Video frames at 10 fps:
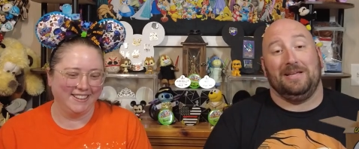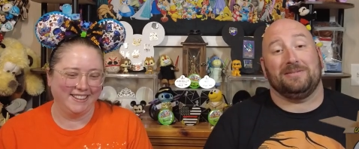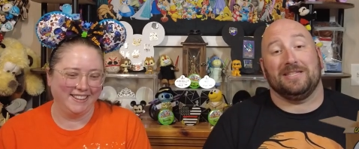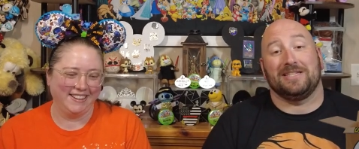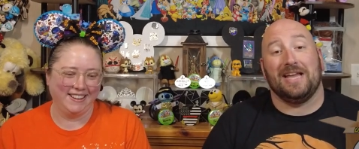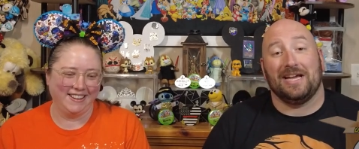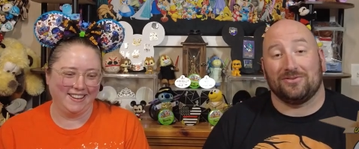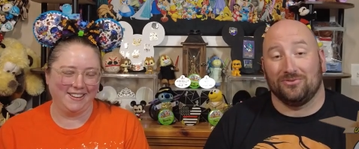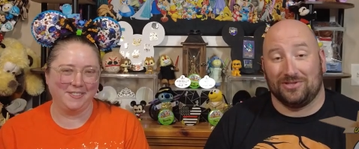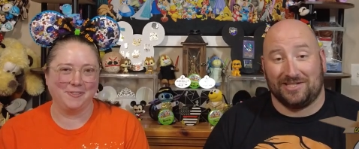Speaker 1: It's a
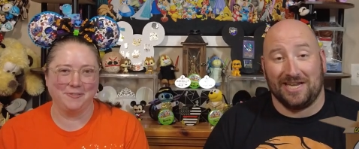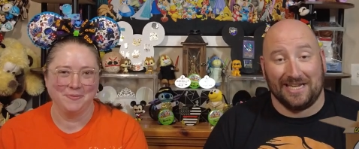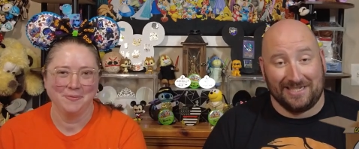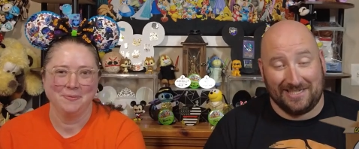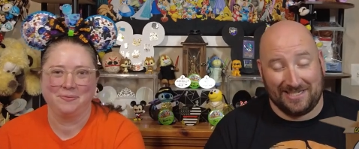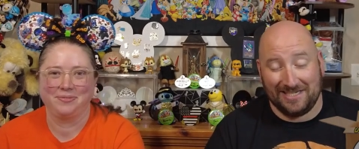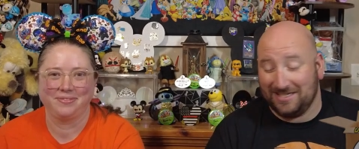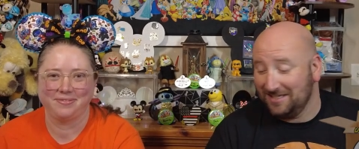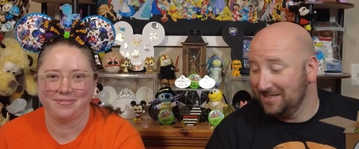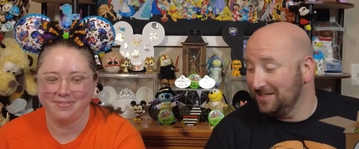natural state.
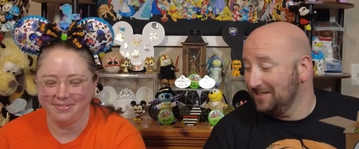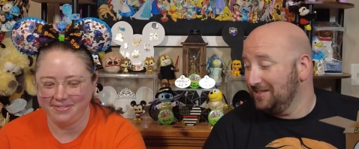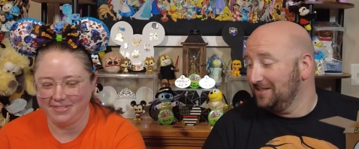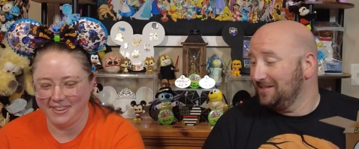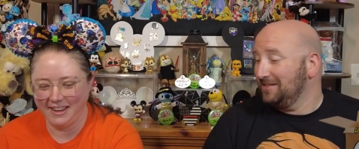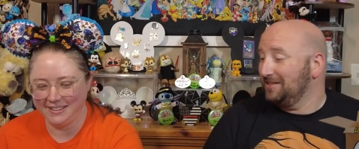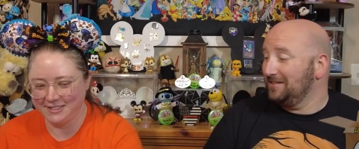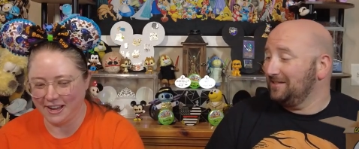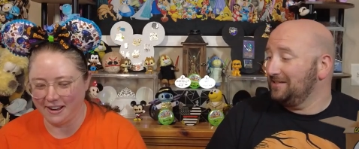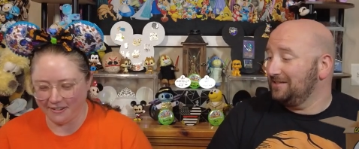
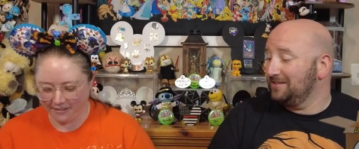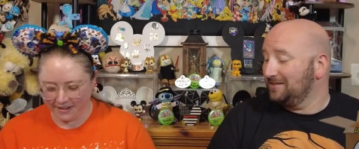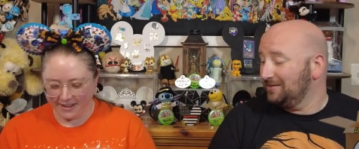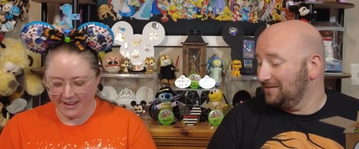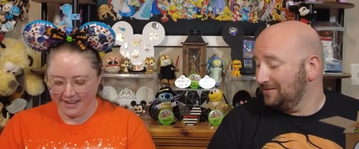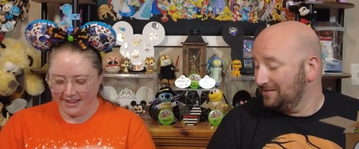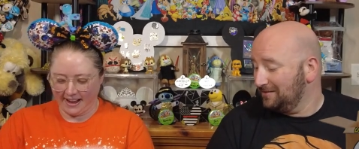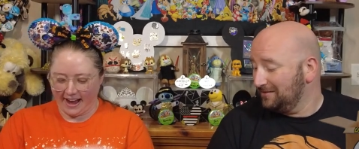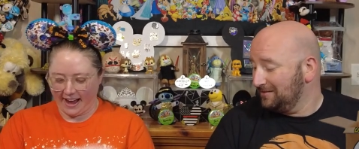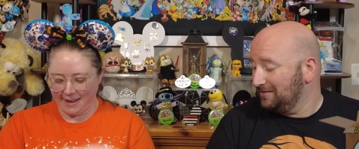
Speaker 2: So,
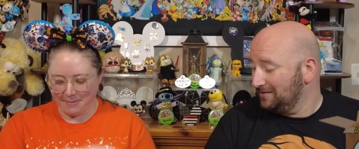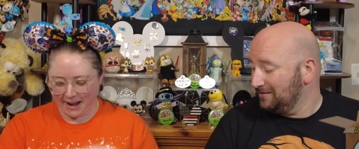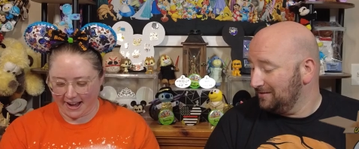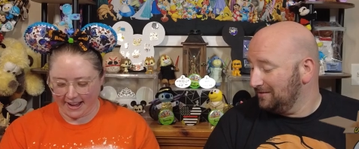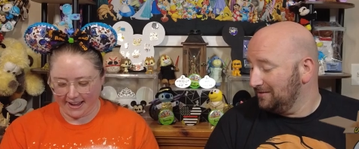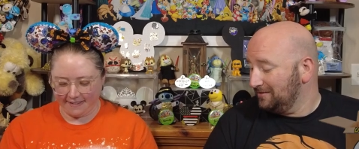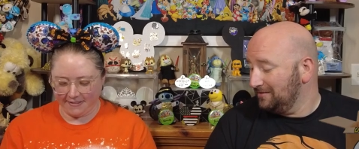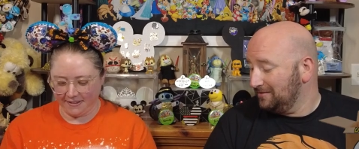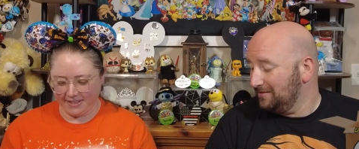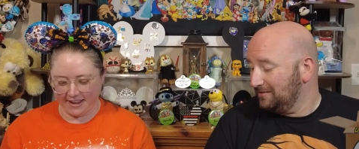I bought a
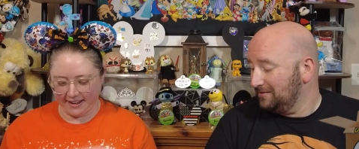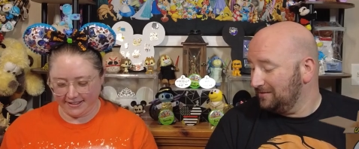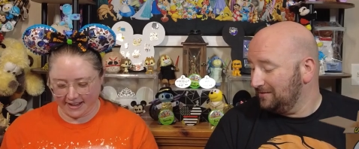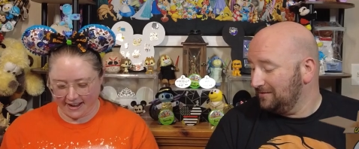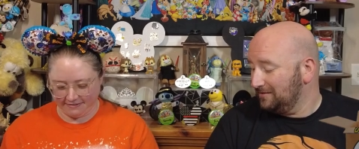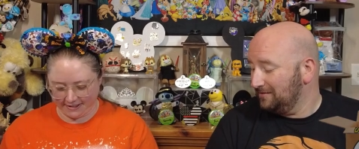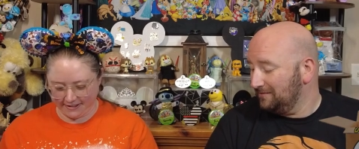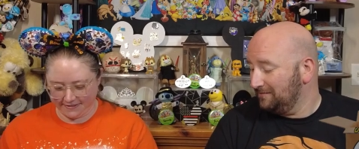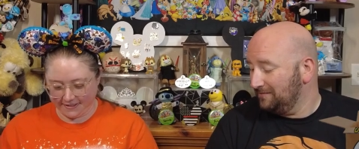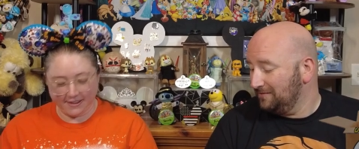few things off
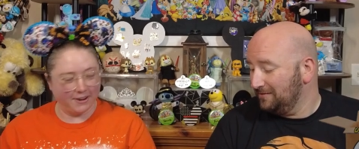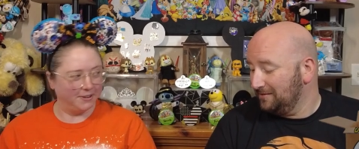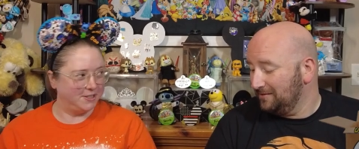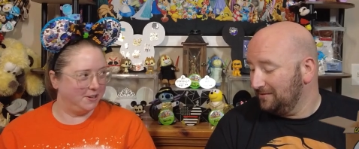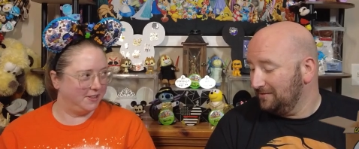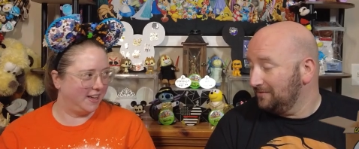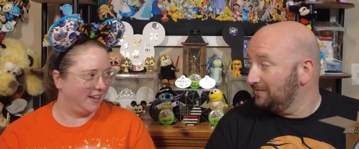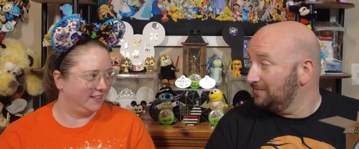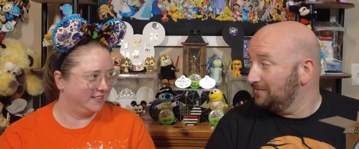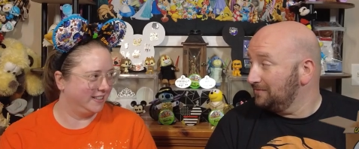of no, two
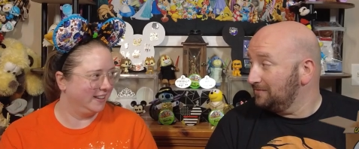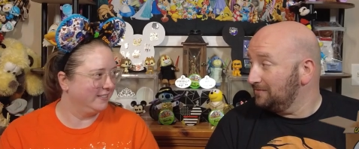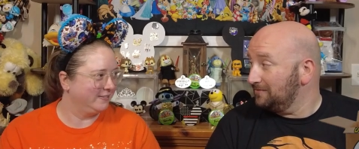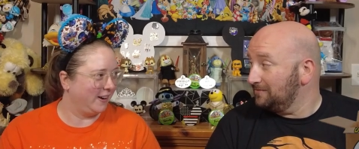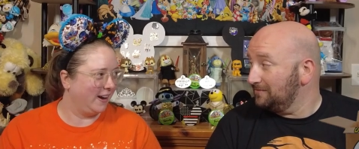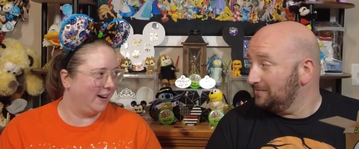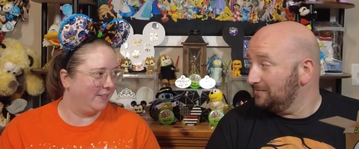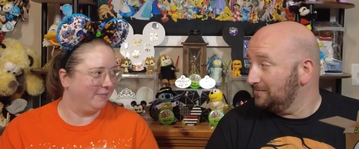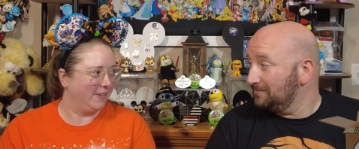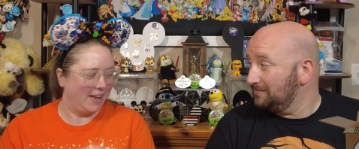things
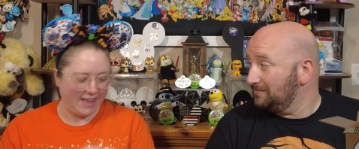from